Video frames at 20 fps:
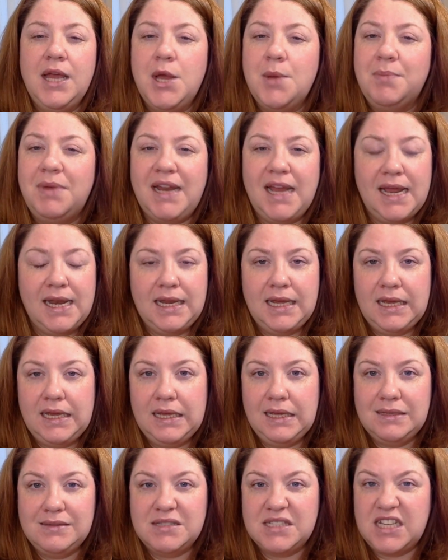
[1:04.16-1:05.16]
but
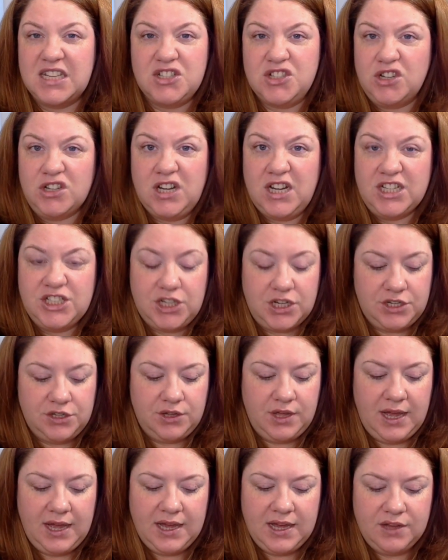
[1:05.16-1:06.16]
any skin tone eyeshadow
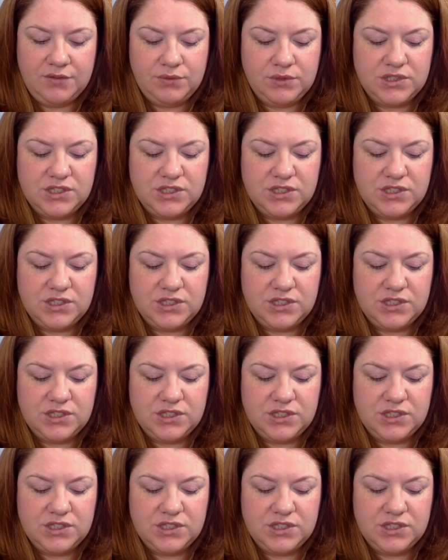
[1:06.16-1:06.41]
you have will